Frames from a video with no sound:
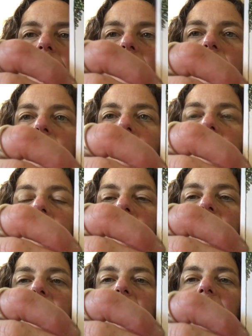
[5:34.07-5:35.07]

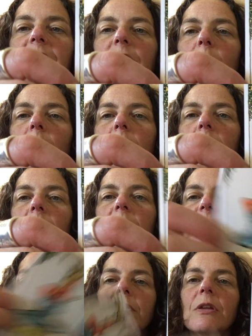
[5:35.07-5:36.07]
this deck is in order
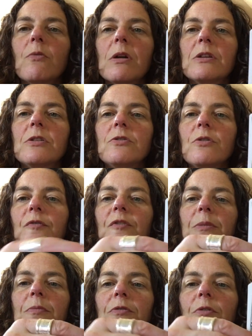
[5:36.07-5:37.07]
because I really wanted to do a
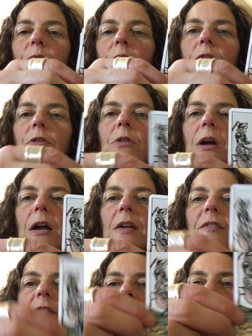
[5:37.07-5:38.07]
flip through with you
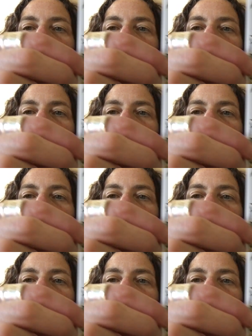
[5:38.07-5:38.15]
guys.